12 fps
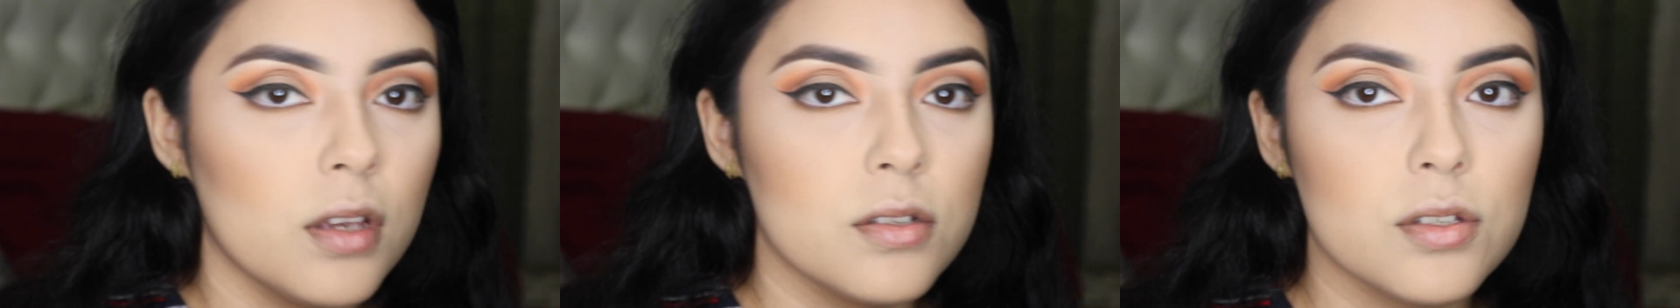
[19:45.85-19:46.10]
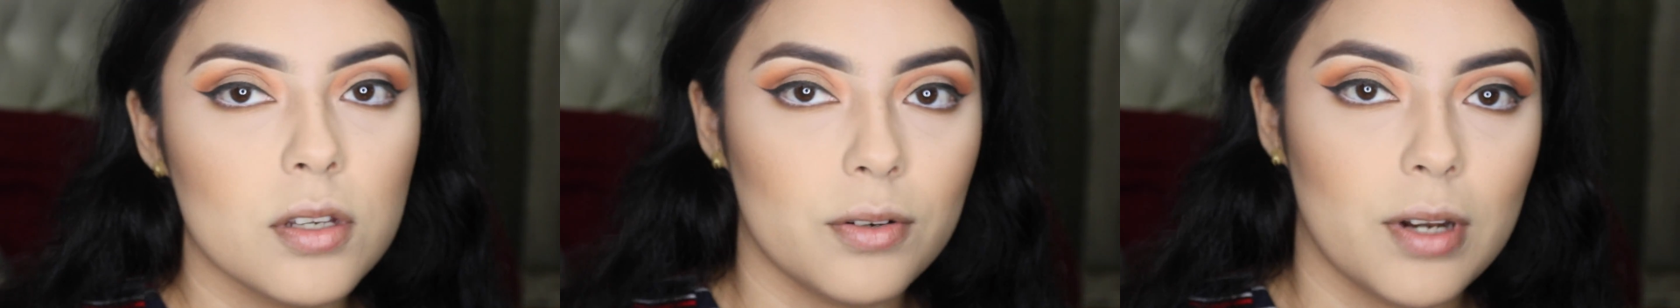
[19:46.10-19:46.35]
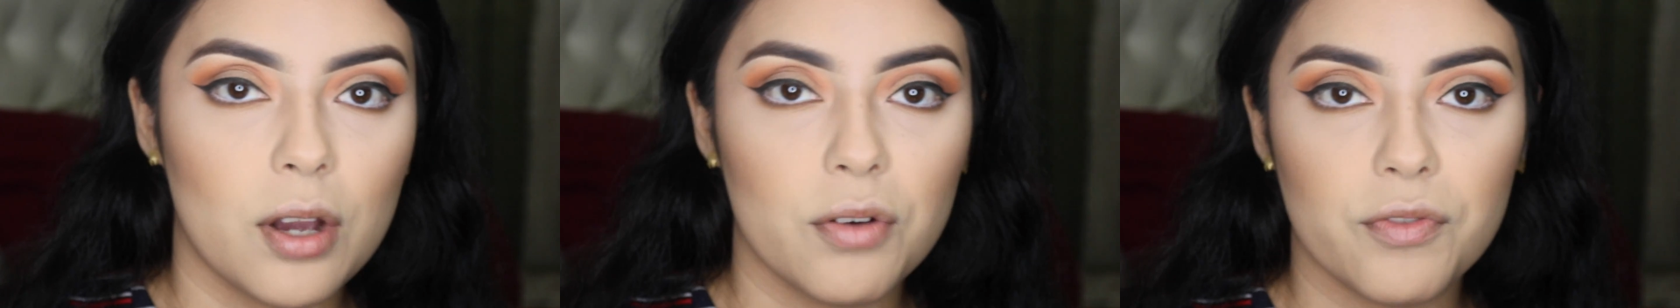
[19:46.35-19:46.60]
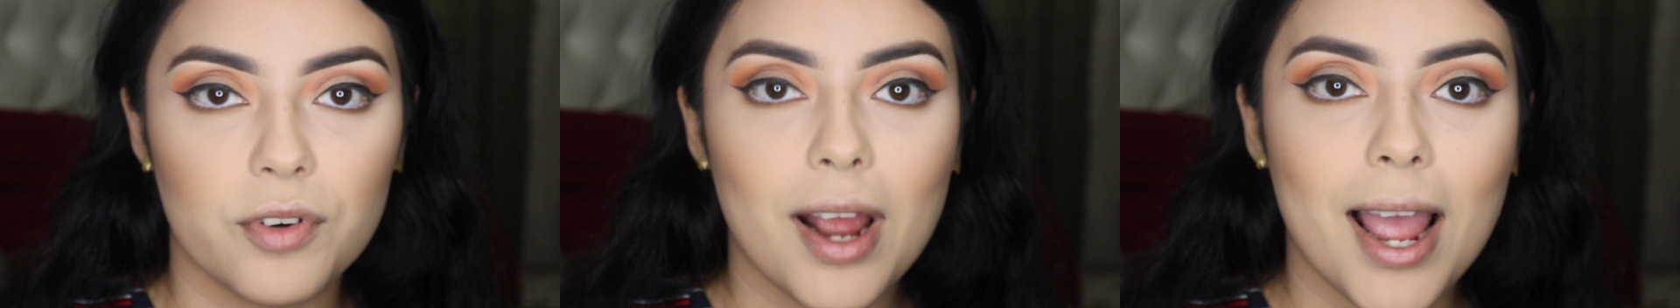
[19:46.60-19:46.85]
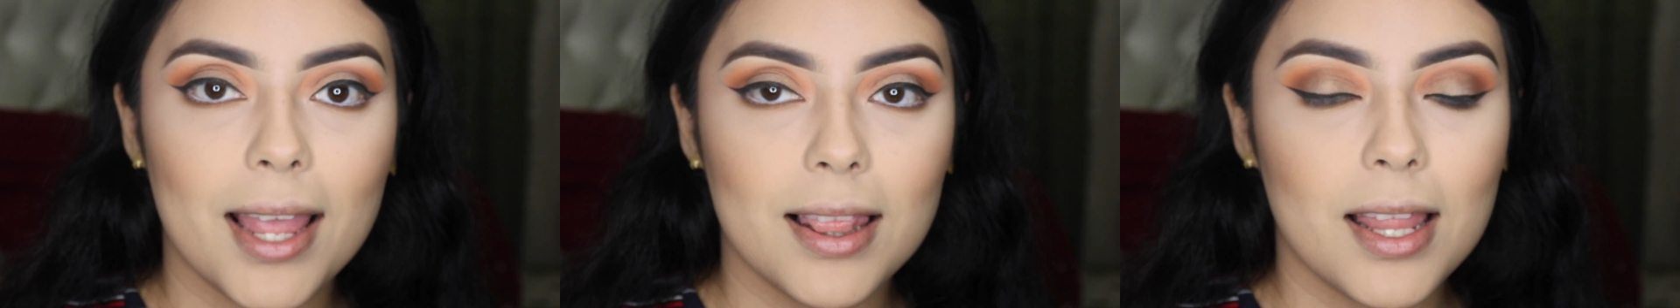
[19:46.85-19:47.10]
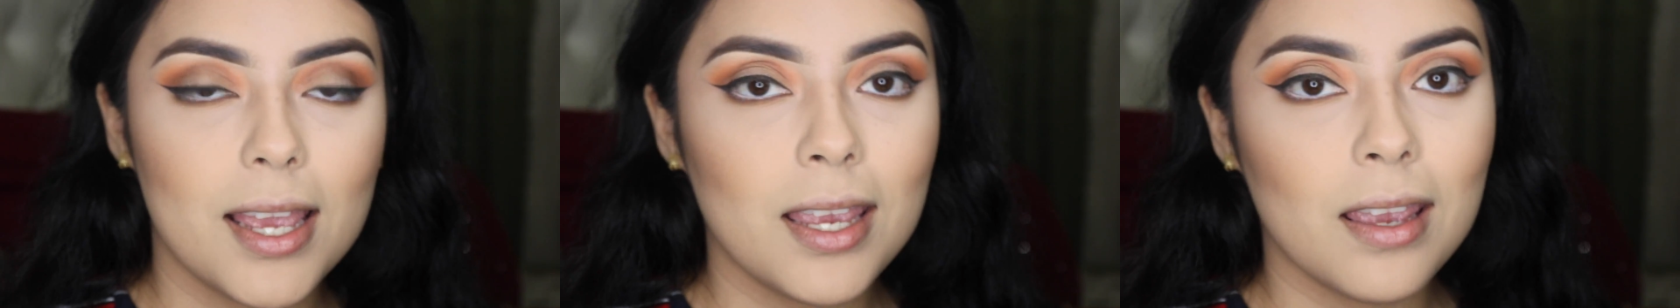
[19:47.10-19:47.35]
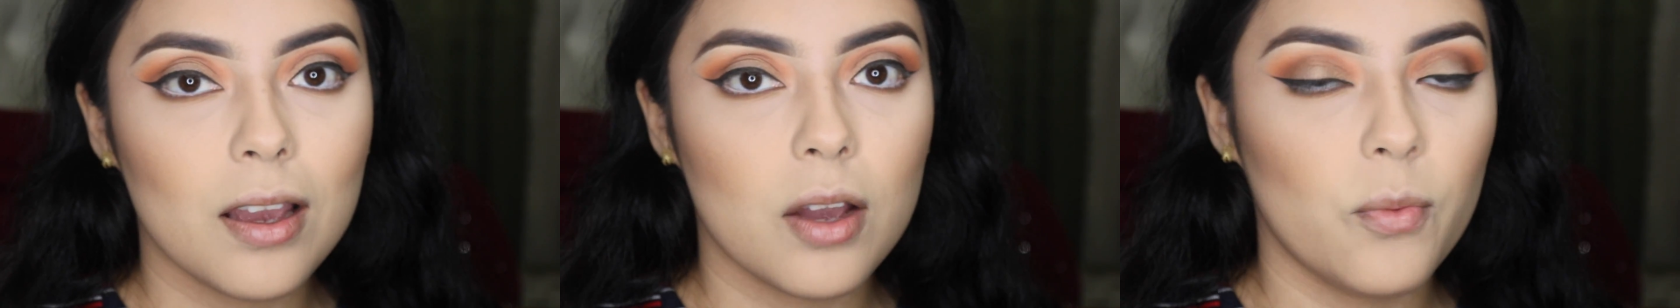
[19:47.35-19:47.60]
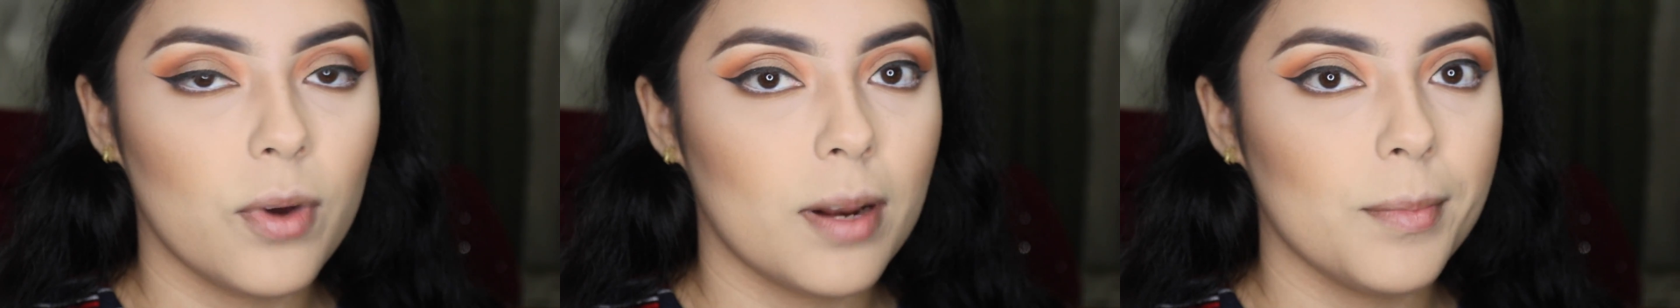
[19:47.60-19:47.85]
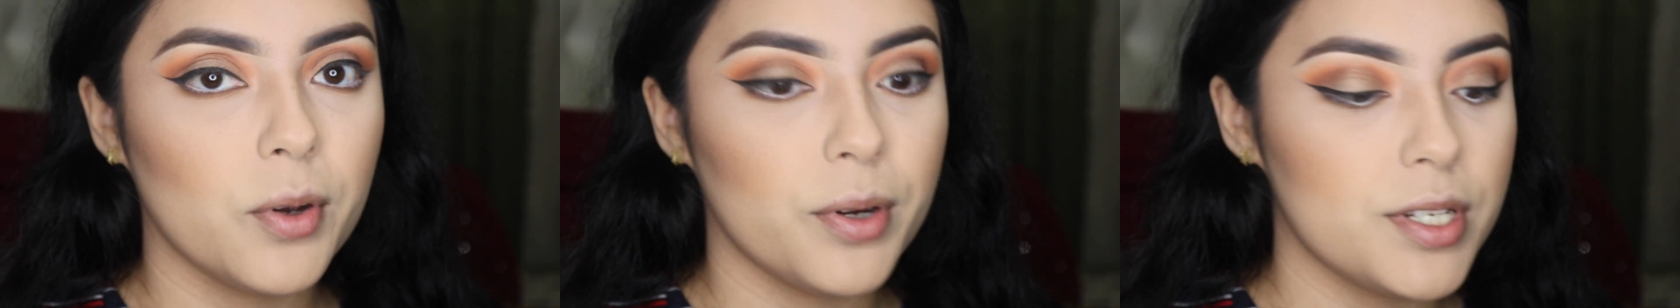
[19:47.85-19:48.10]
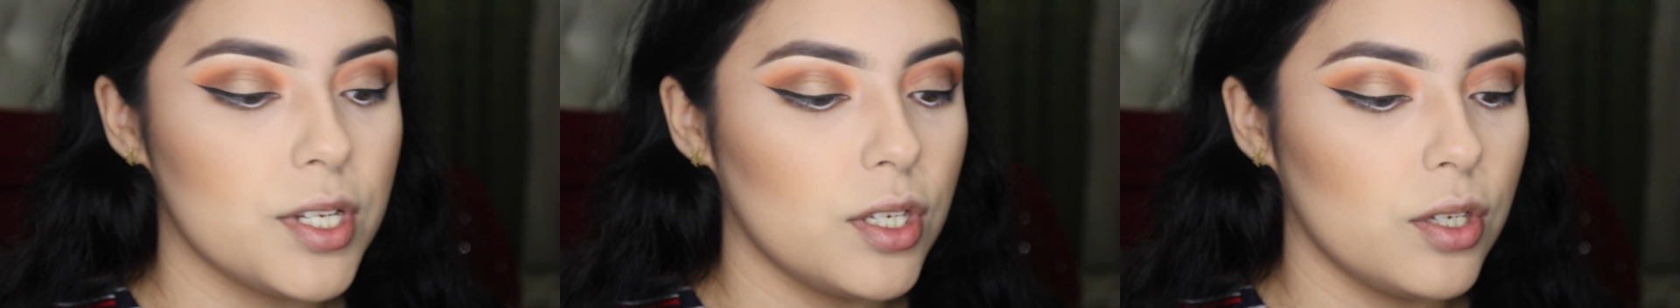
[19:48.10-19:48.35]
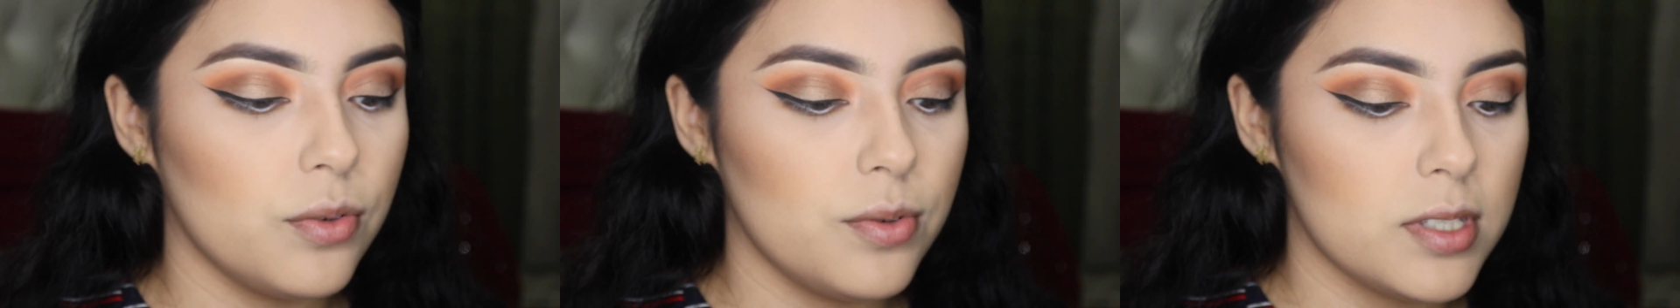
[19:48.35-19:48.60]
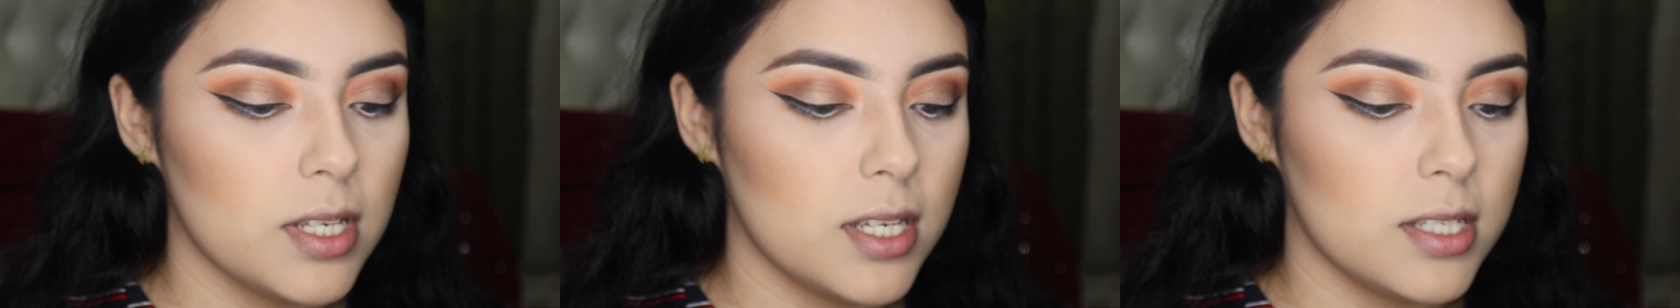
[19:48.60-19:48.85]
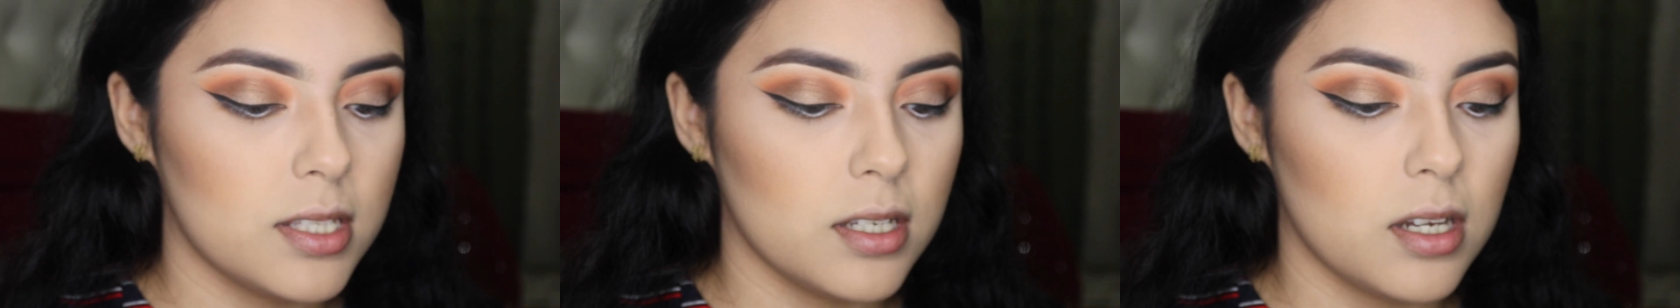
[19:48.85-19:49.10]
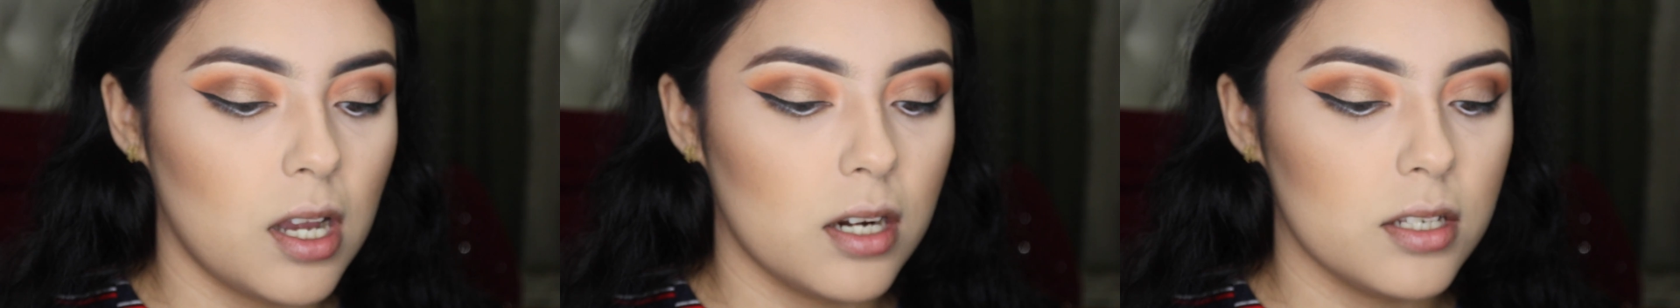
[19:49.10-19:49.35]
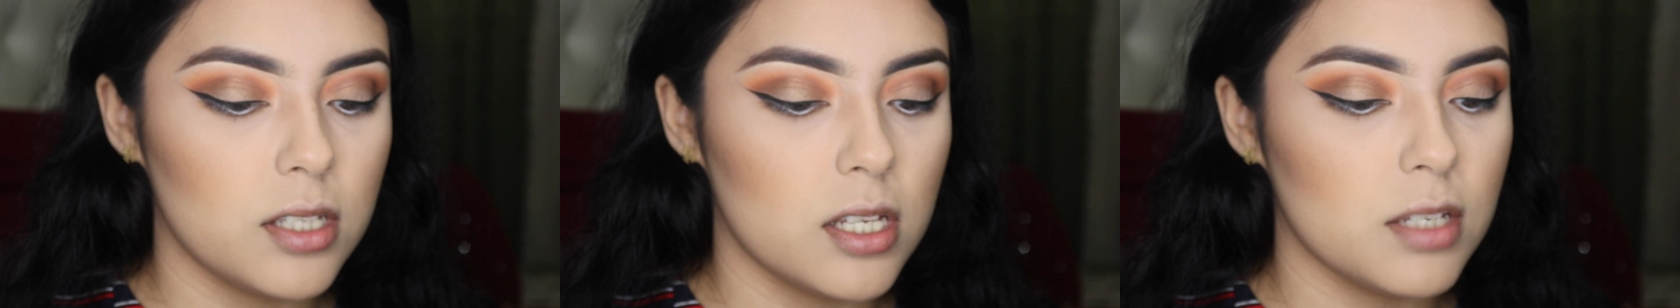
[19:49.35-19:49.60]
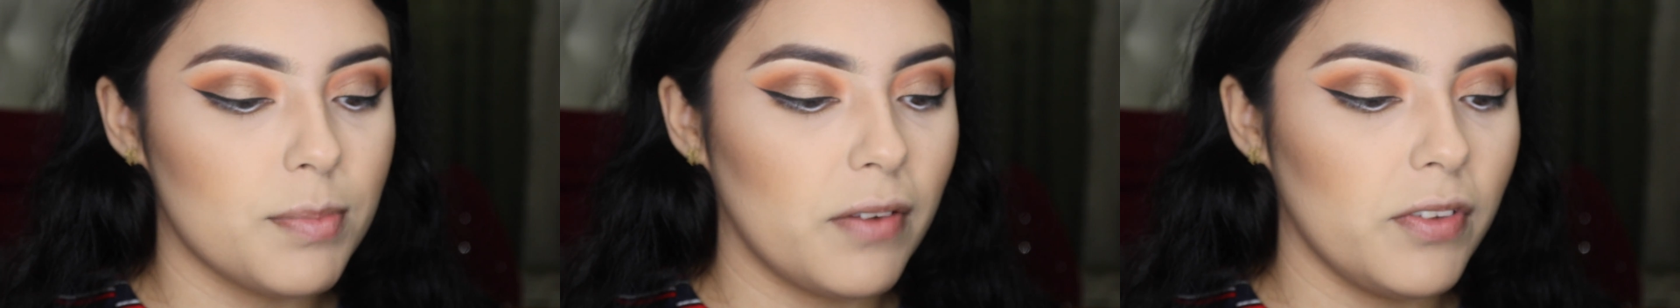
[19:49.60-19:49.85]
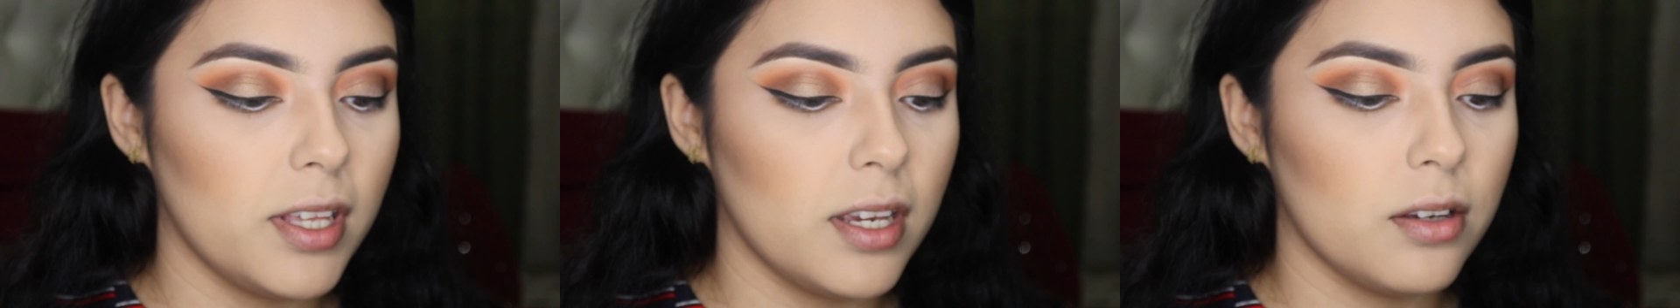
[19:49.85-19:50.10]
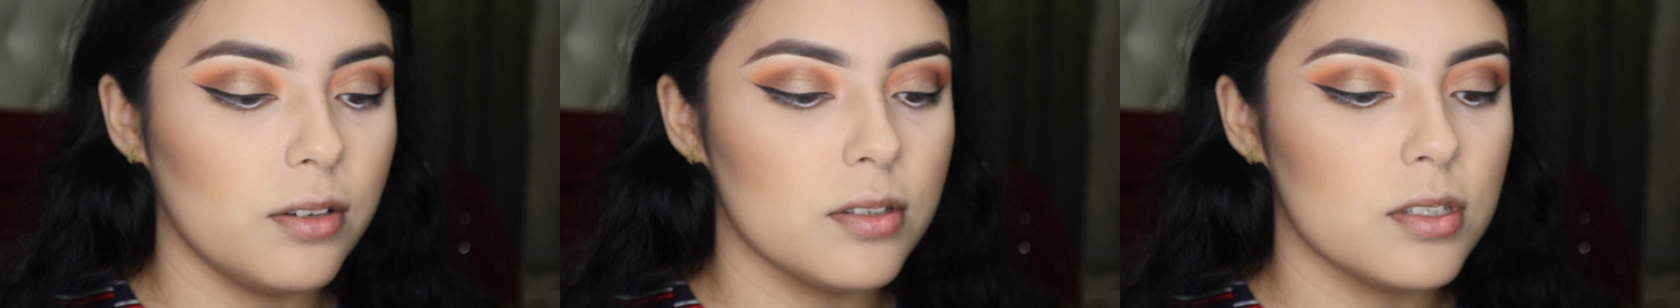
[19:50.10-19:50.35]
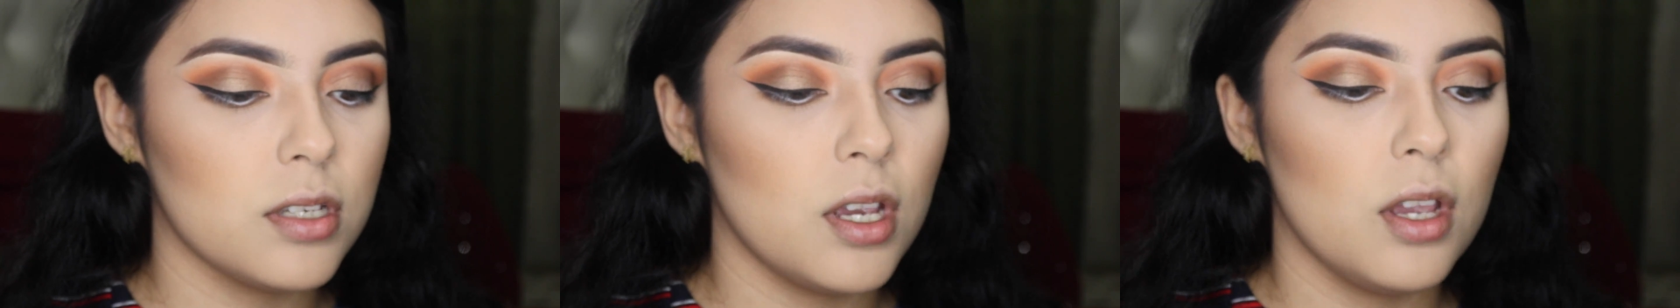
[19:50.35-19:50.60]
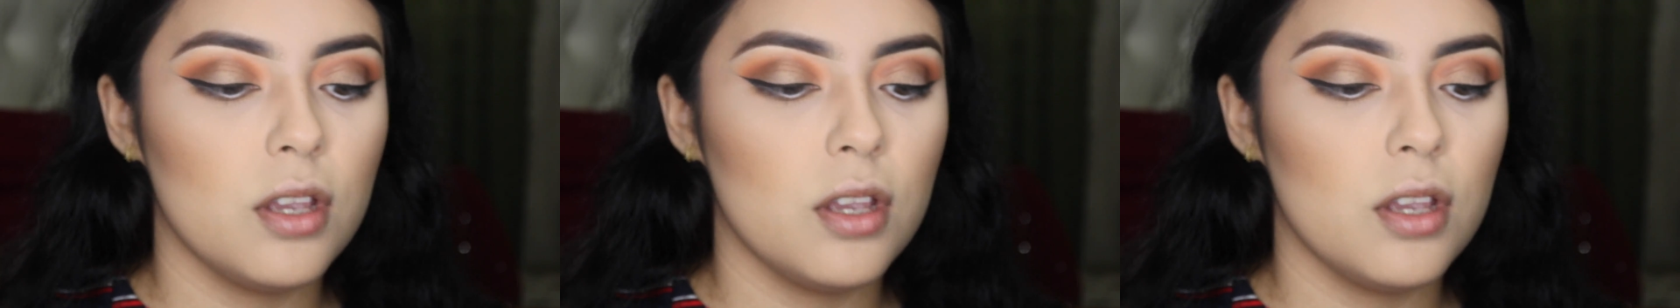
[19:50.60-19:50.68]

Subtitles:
So now for highlight, what I'm going to use is the Anastasia Beverly Hills